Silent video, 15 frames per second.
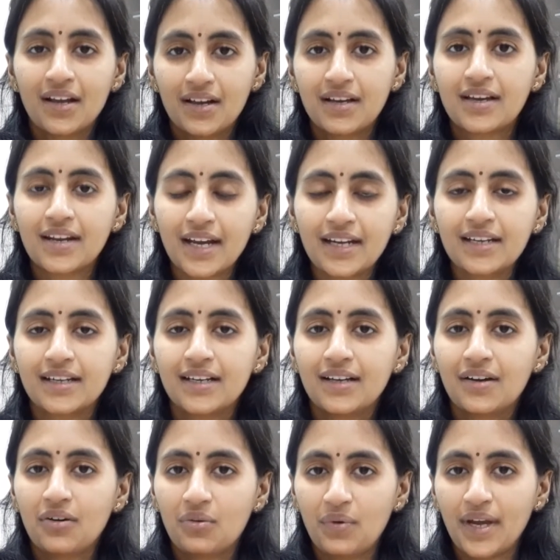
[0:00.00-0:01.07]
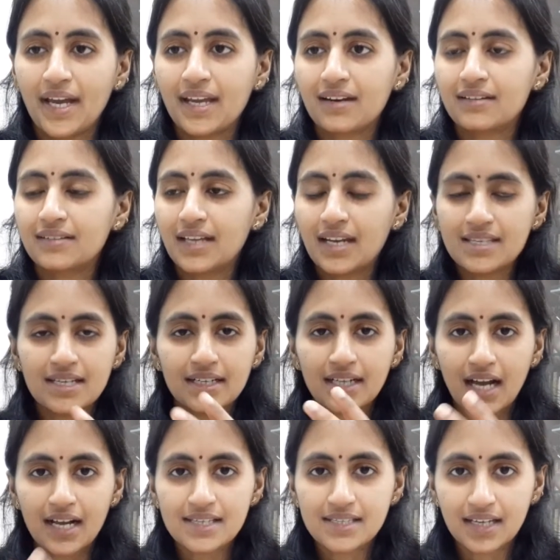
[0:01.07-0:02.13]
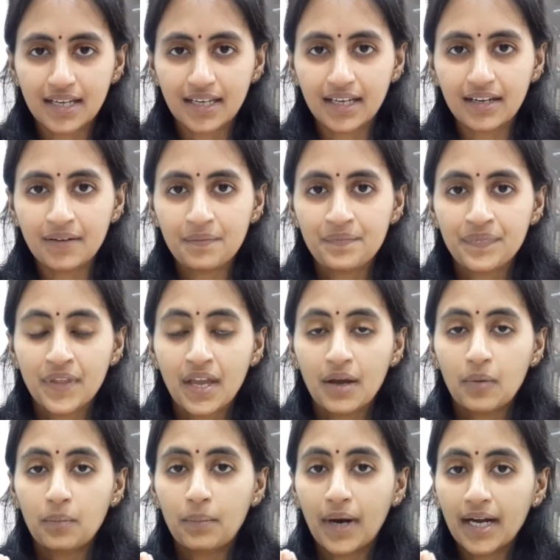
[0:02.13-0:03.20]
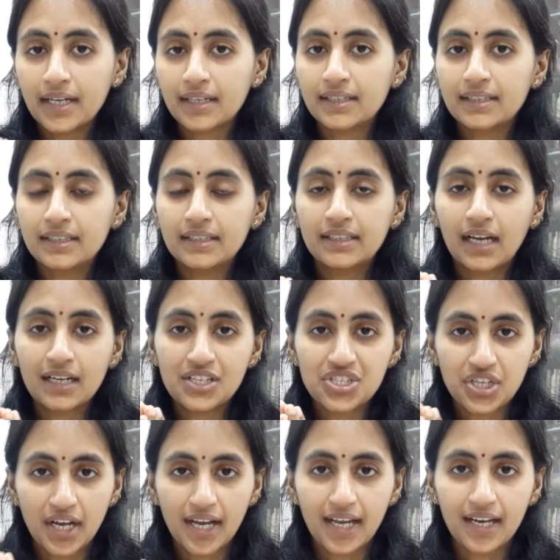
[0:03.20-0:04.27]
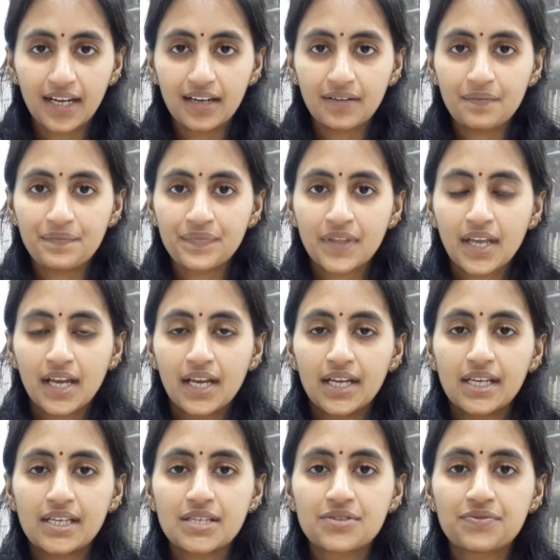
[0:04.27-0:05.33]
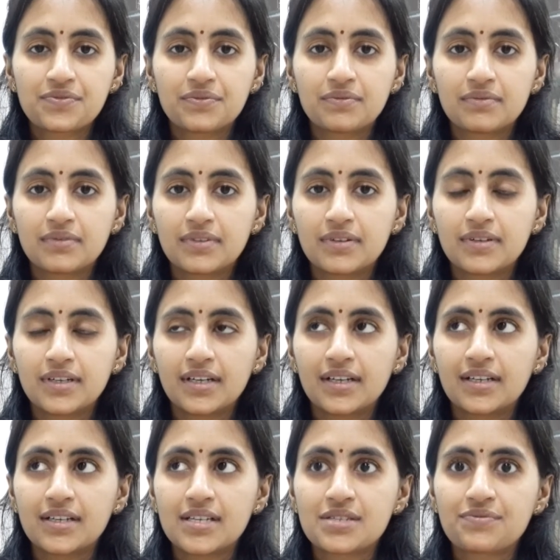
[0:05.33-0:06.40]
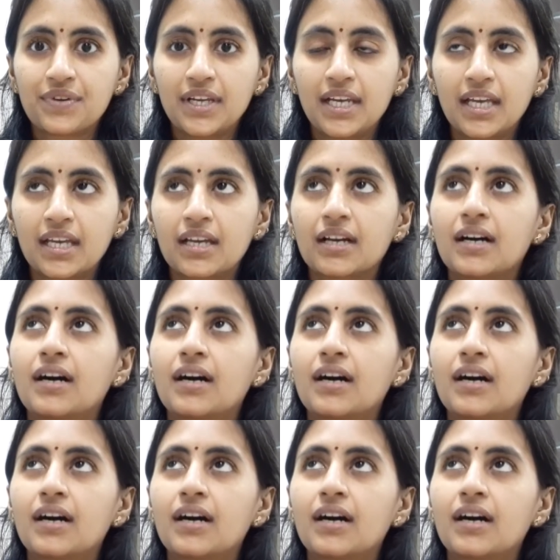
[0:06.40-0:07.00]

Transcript: right, where there is a task again, but that child is feeling